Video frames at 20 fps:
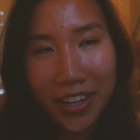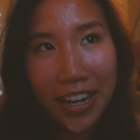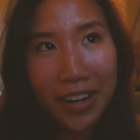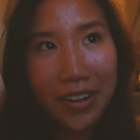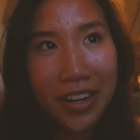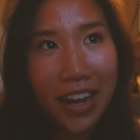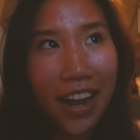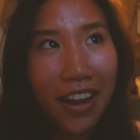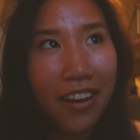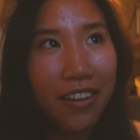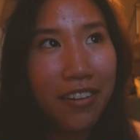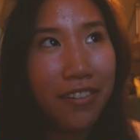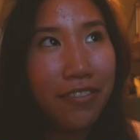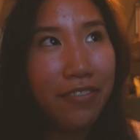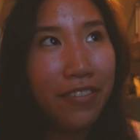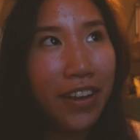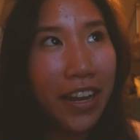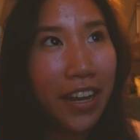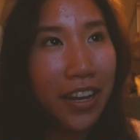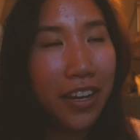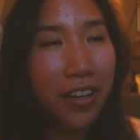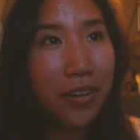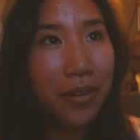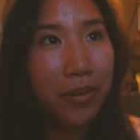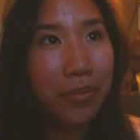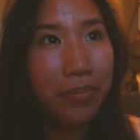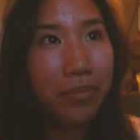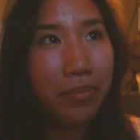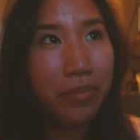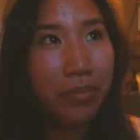I kind of
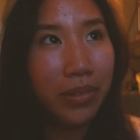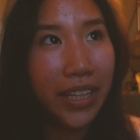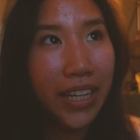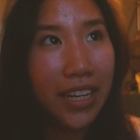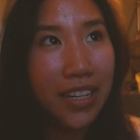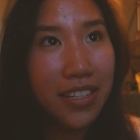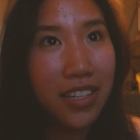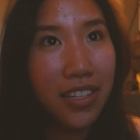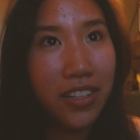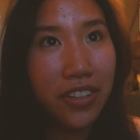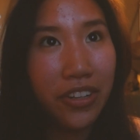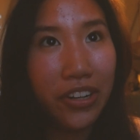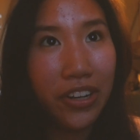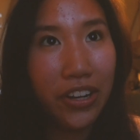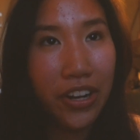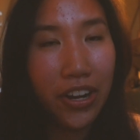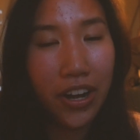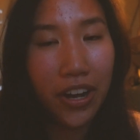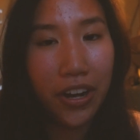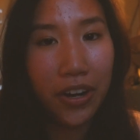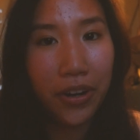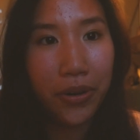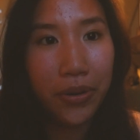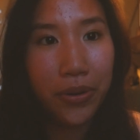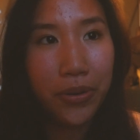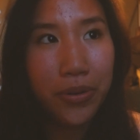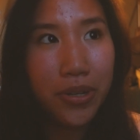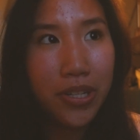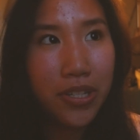am lazy to go,